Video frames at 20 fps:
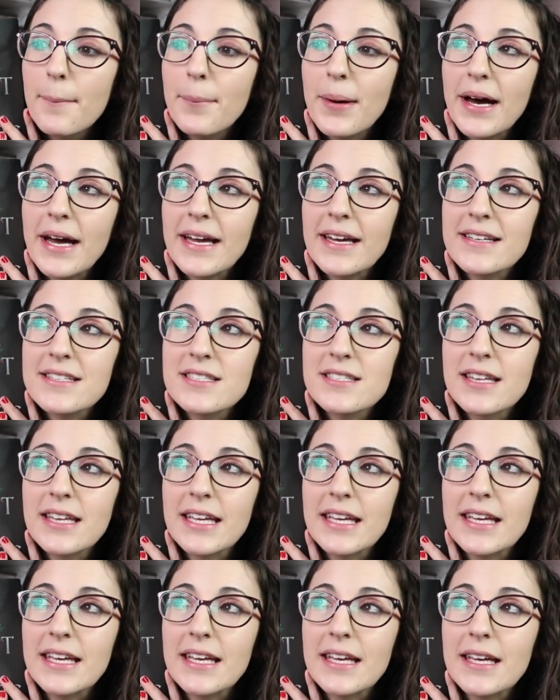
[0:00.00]
But
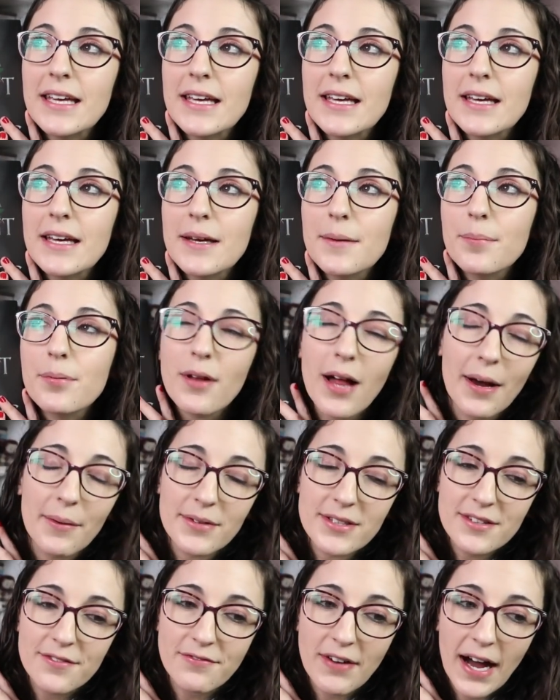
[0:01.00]
the plot
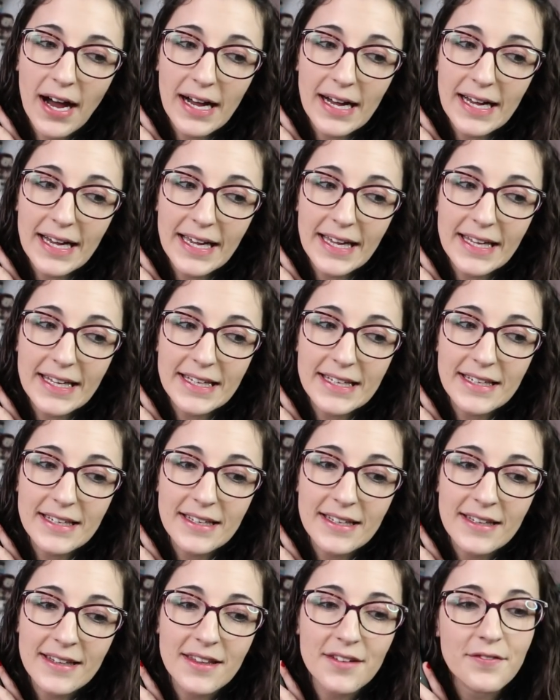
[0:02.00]
was fine.
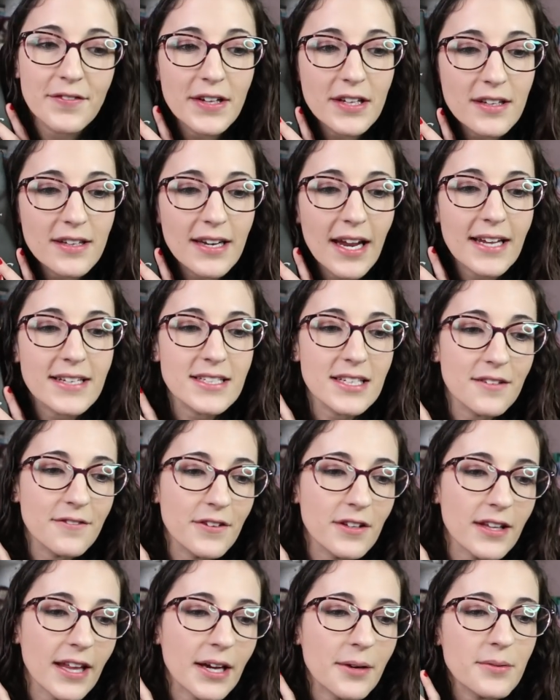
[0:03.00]
The villain I did
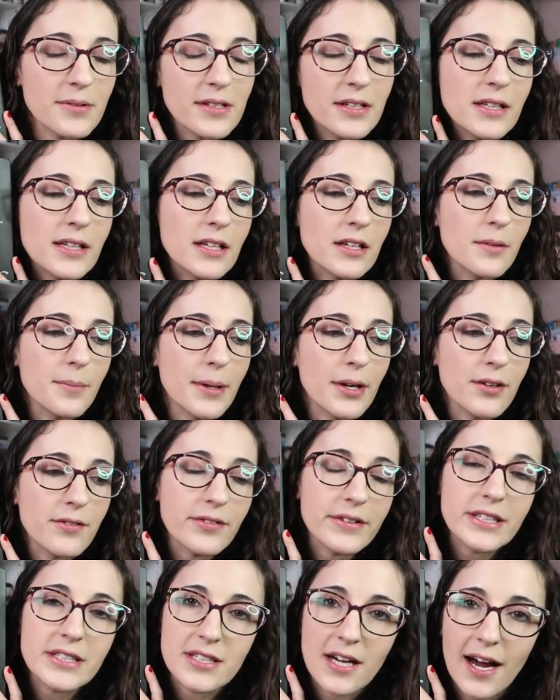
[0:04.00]
feel like was a little bit
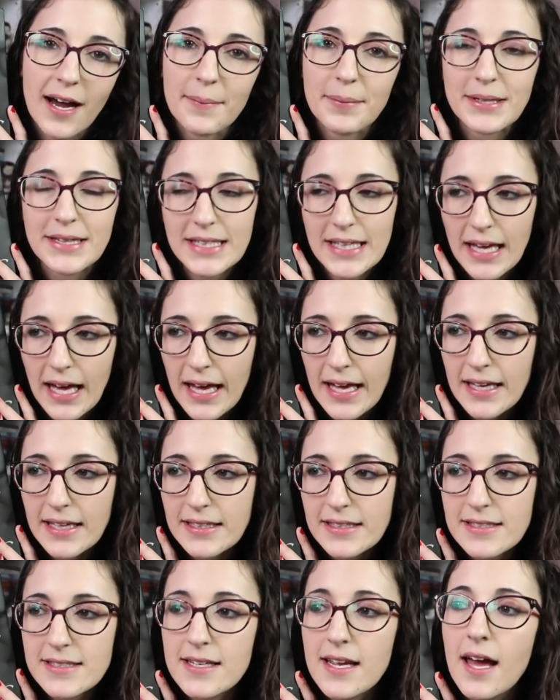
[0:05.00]
over the top at the
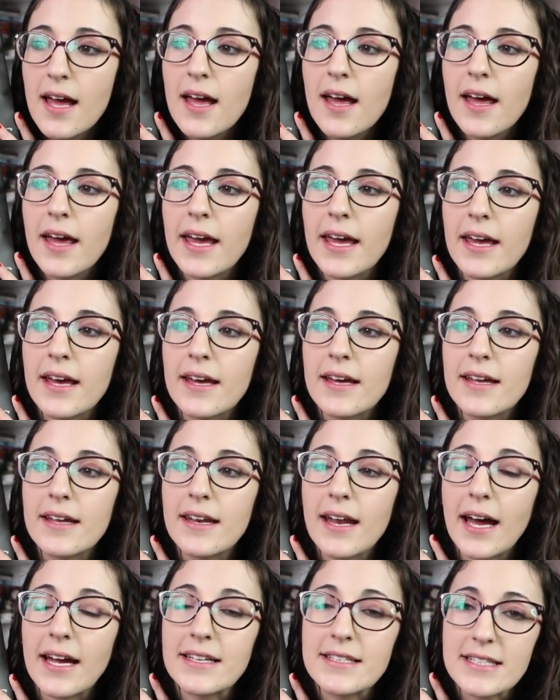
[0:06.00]
end,
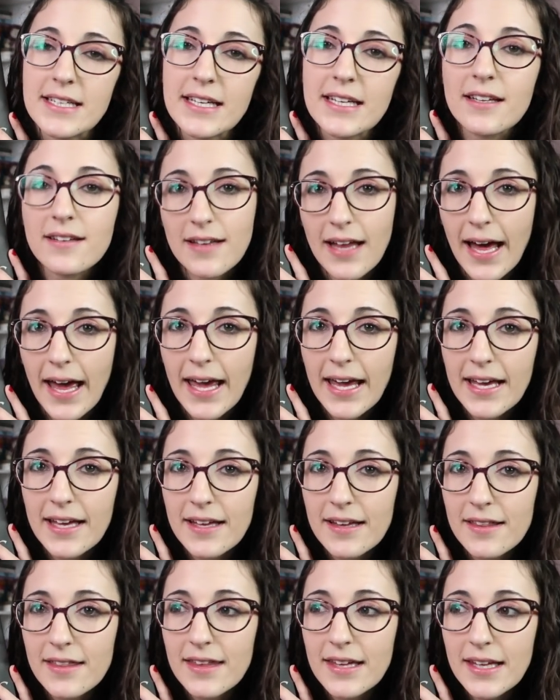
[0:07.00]
and I did
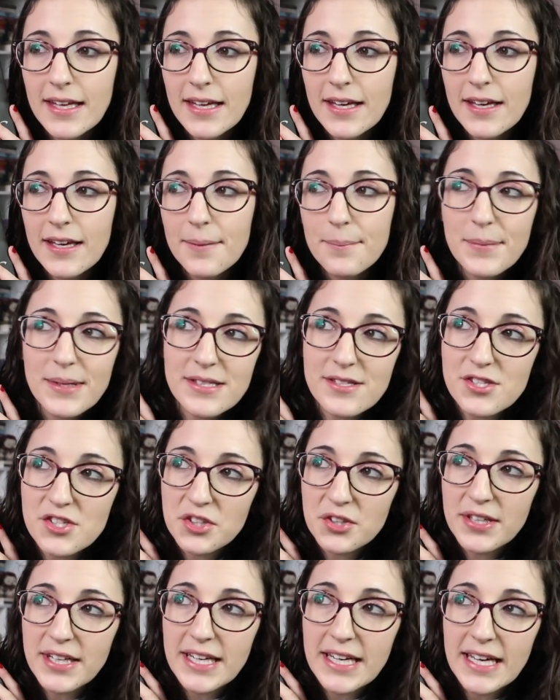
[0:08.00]
like the
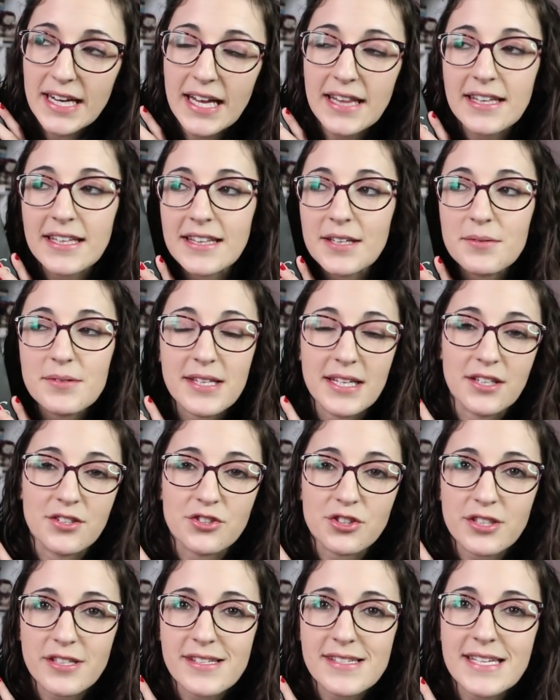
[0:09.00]
mystery and I thought that was
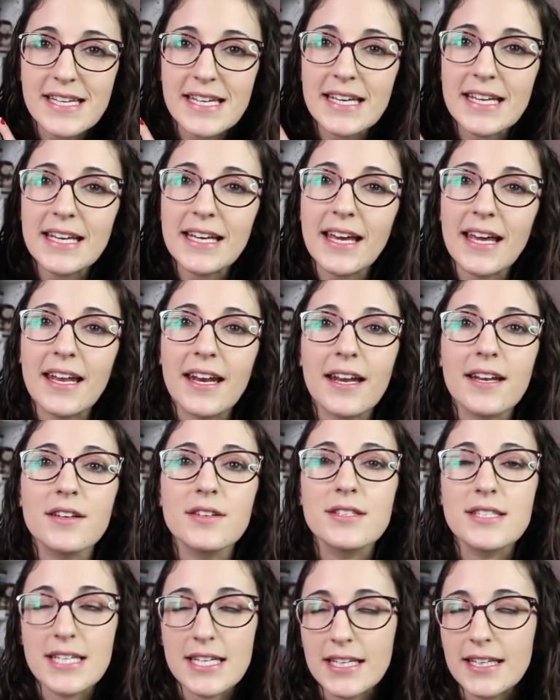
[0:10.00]
interesting and
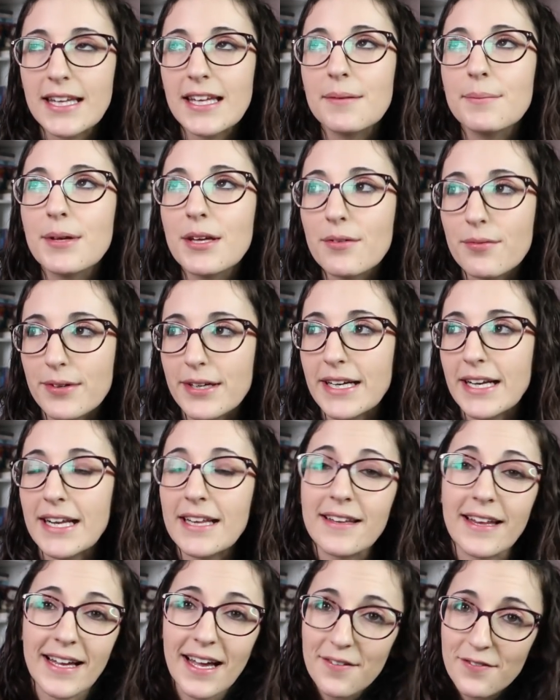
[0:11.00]
it did keep me
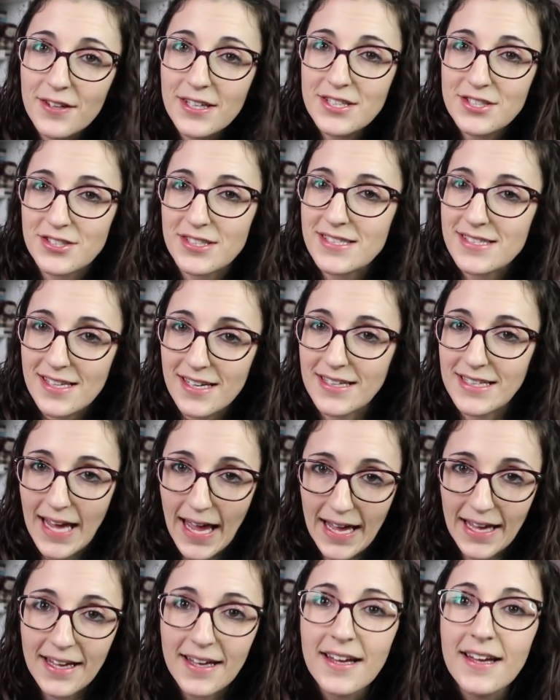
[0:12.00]
reading. Like I finished this in a
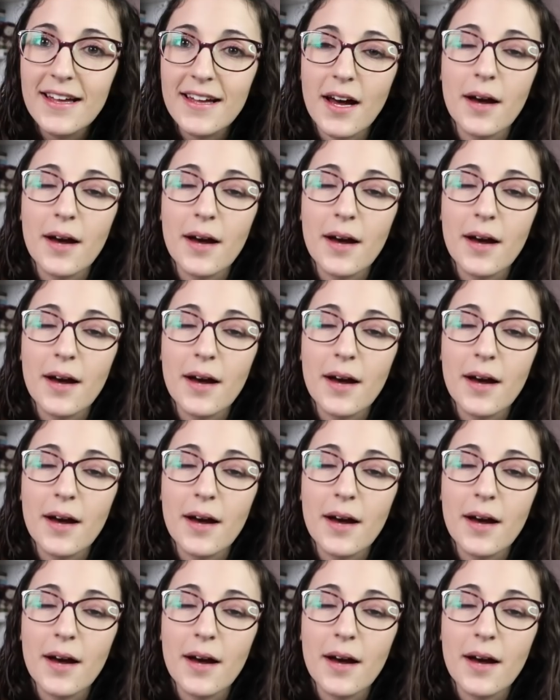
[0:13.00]
day.